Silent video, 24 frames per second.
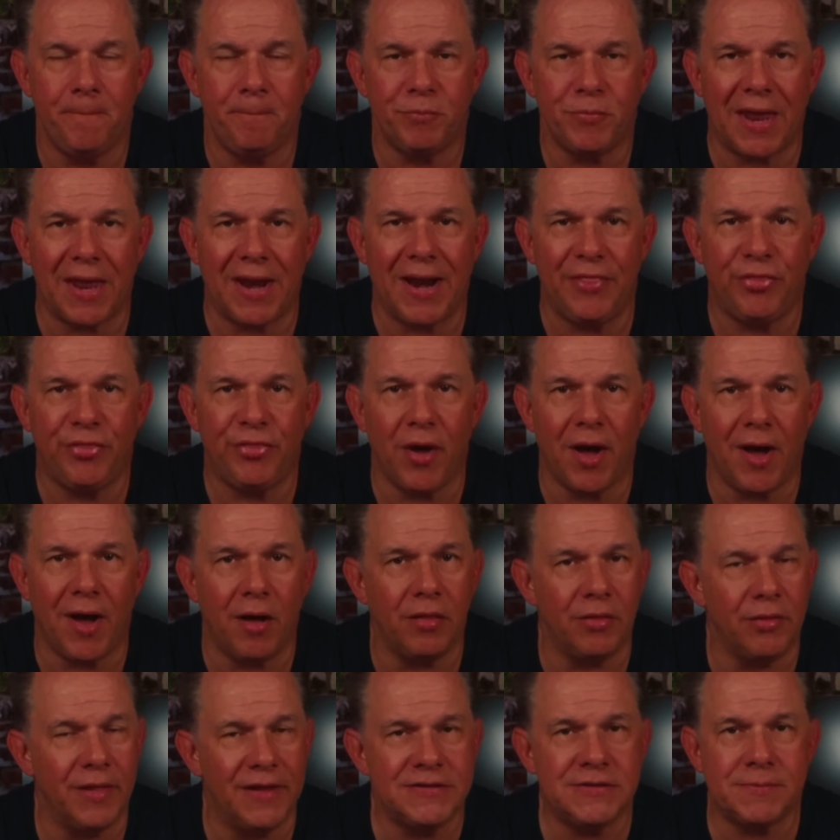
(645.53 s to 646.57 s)
And I thought,
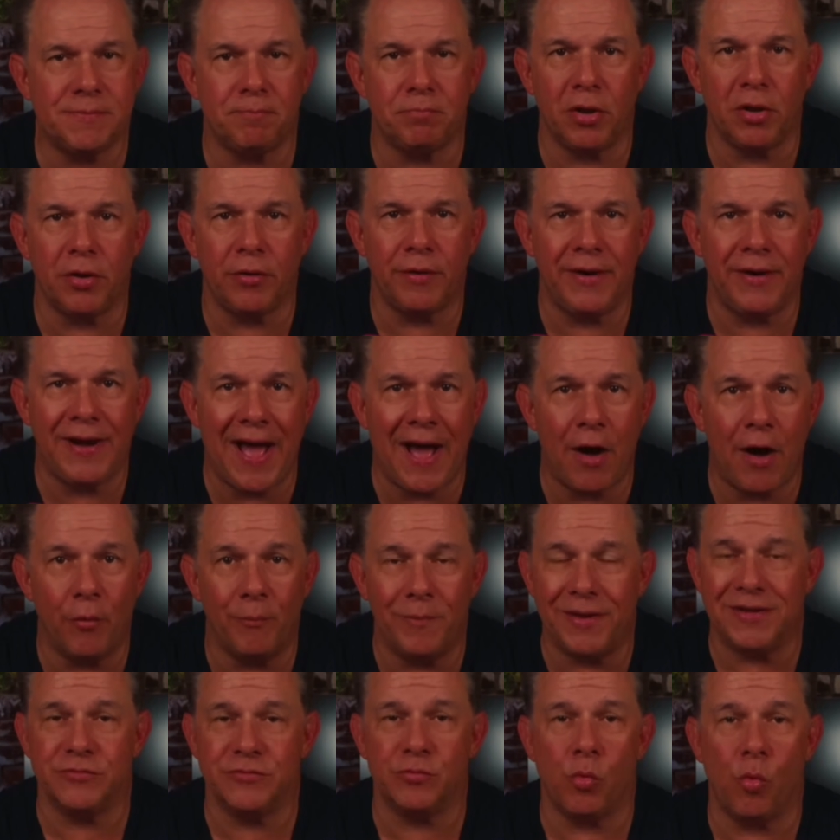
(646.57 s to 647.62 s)
let's blur it out
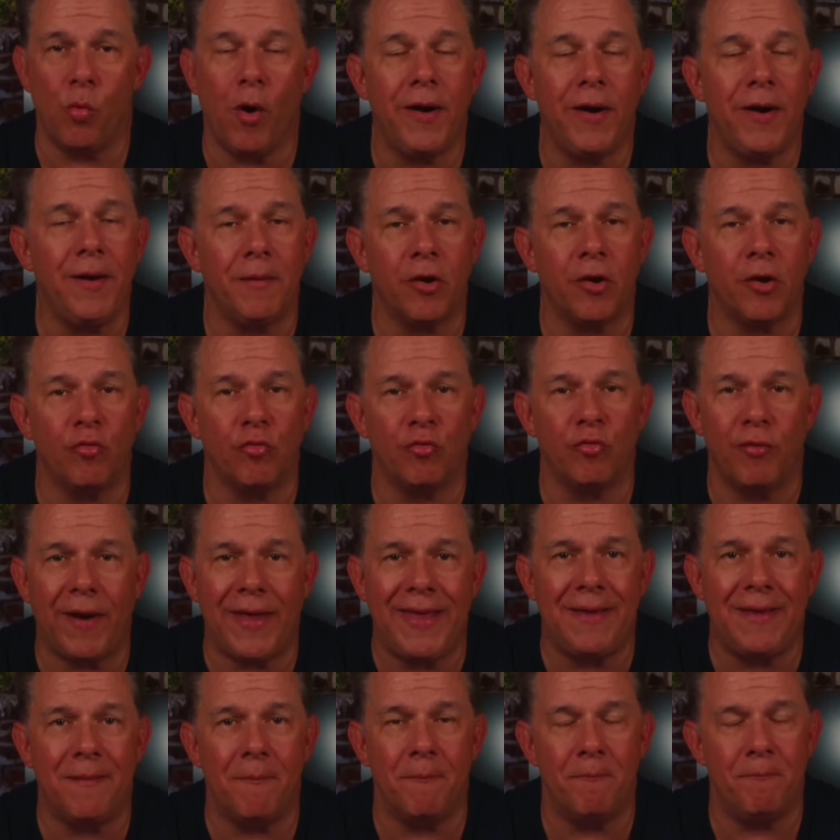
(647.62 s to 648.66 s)
because what a
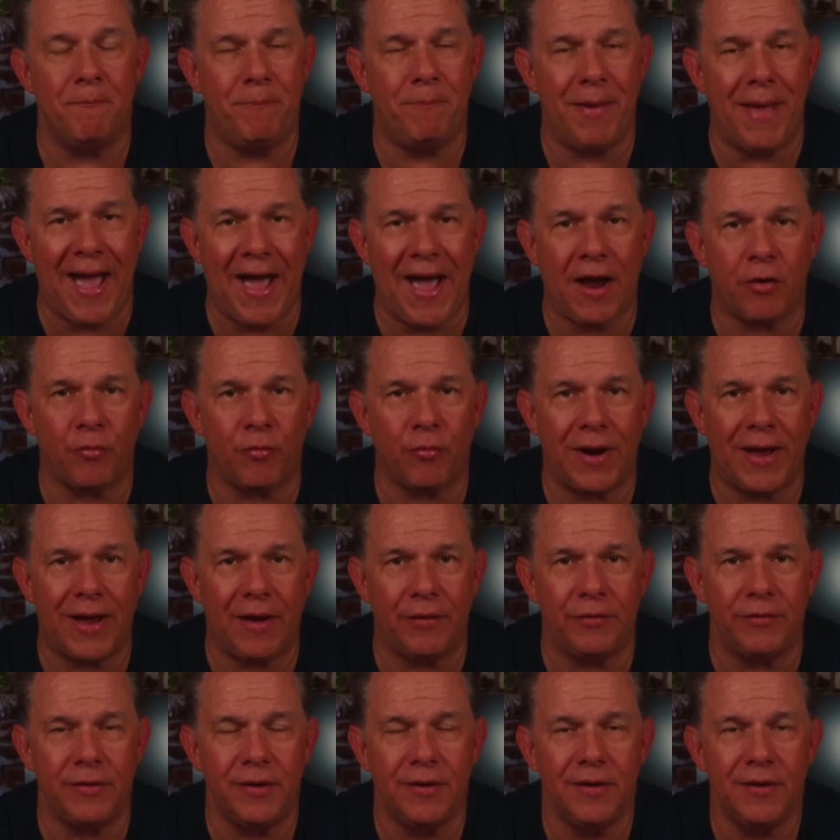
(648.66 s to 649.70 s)
great
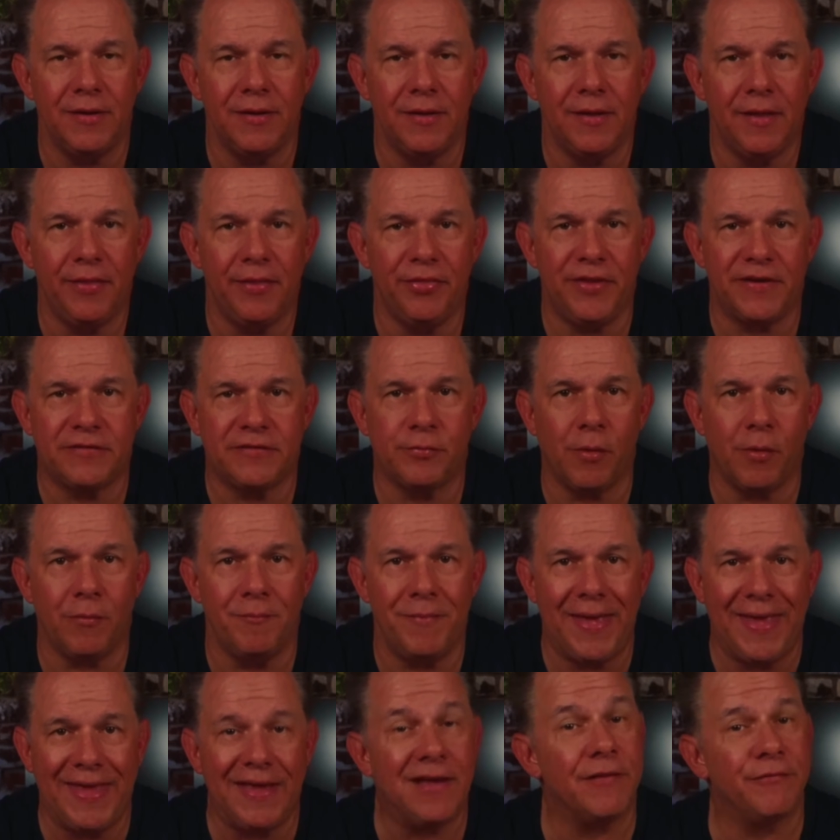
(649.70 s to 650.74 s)
background this will
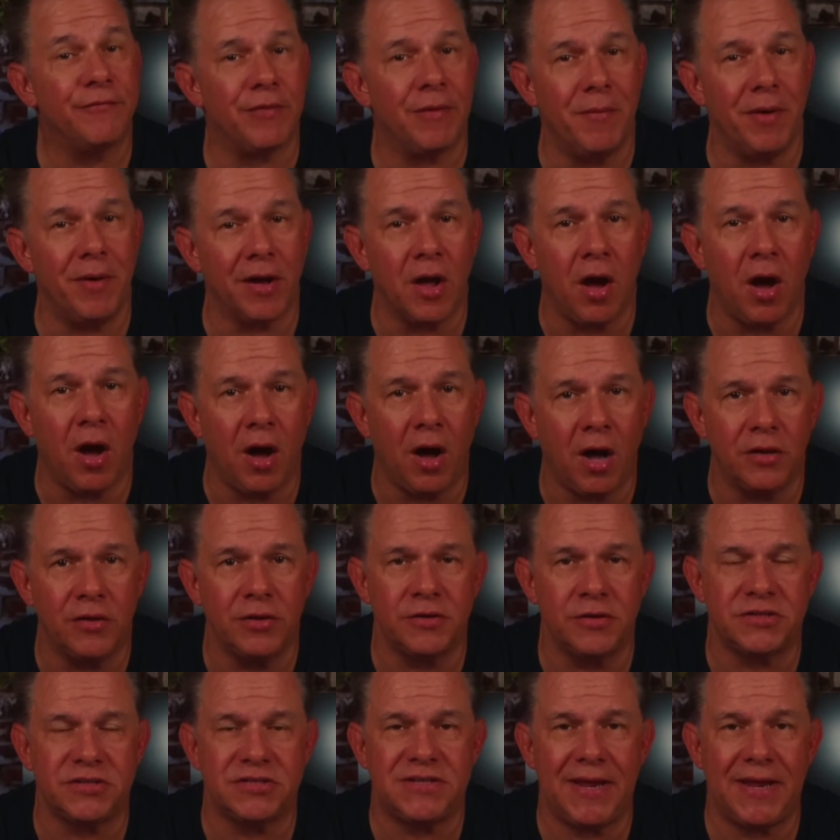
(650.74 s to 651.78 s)
make from a
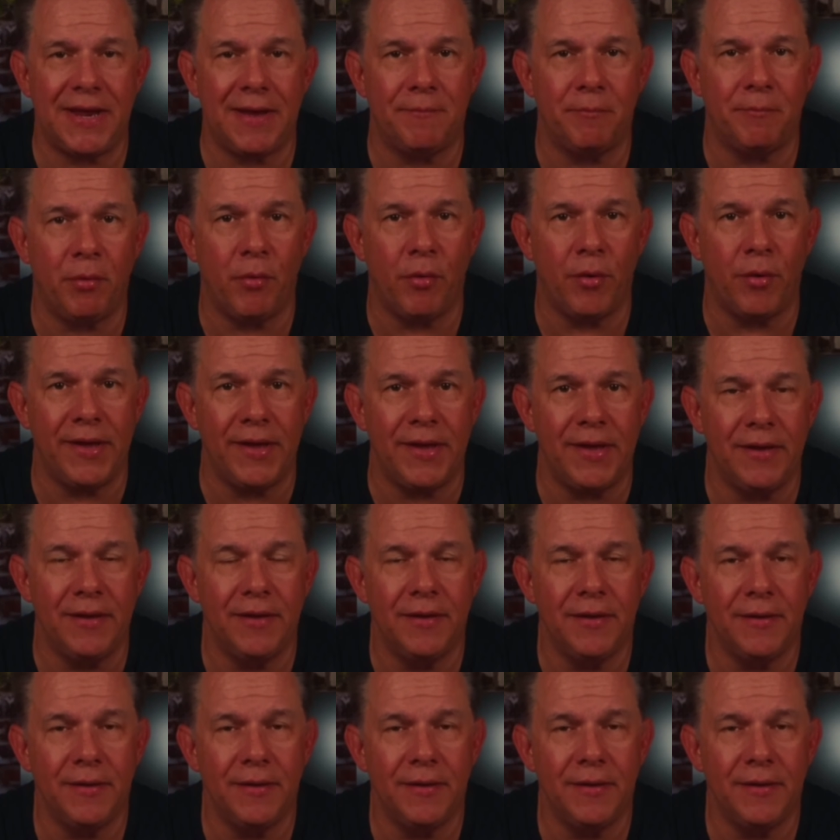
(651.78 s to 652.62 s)
color standpoint